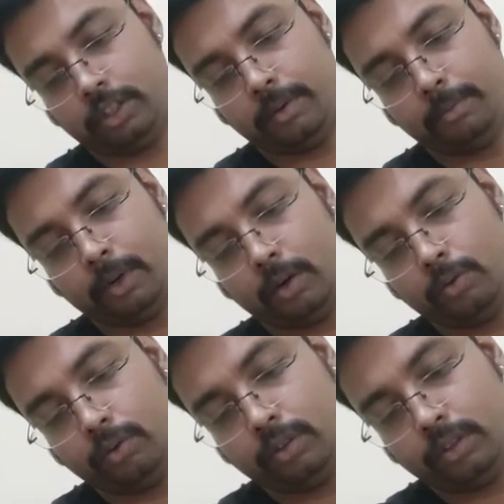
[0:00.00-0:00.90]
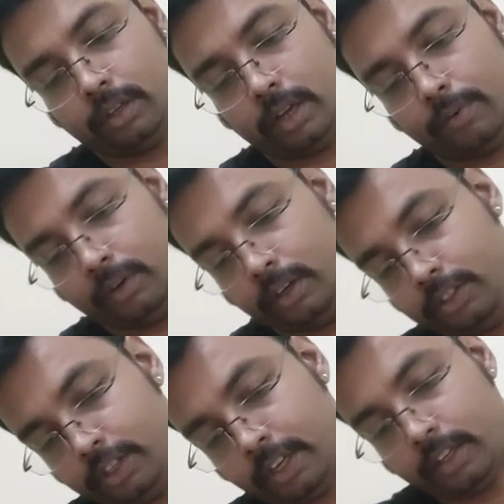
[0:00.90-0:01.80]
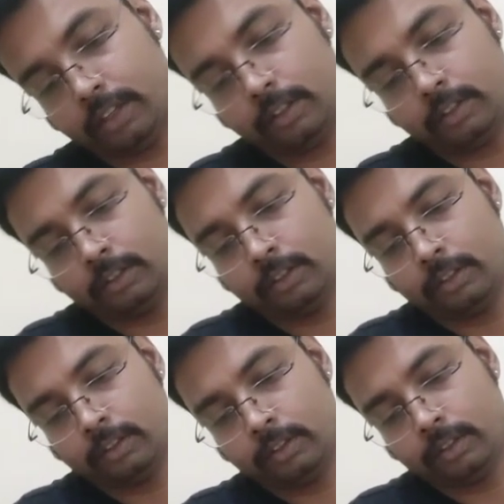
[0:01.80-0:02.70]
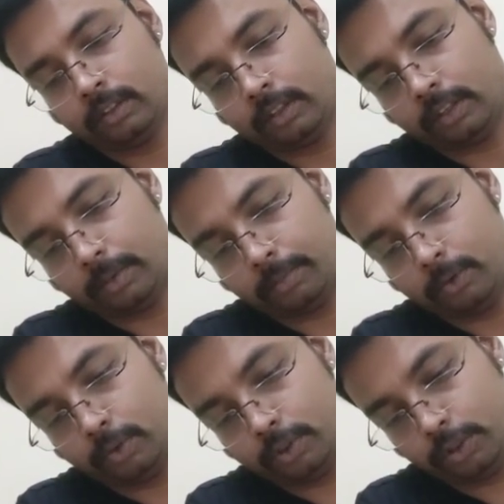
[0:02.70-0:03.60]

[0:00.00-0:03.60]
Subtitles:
chin mount I will check. I am not